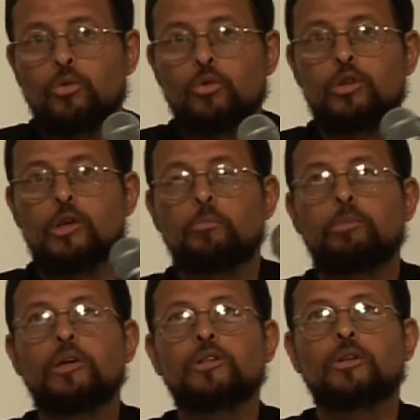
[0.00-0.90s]
You think
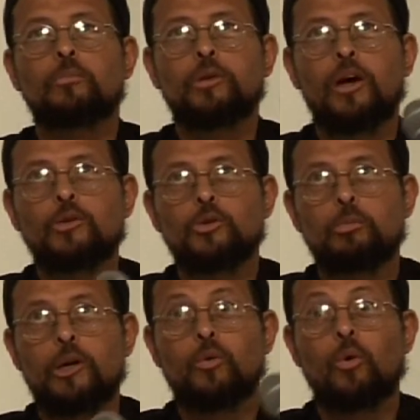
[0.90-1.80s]
big, sometimes you
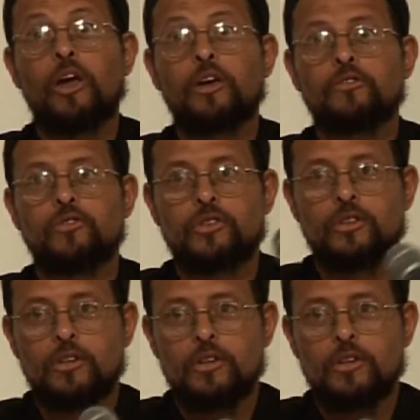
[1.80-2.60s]
make waves.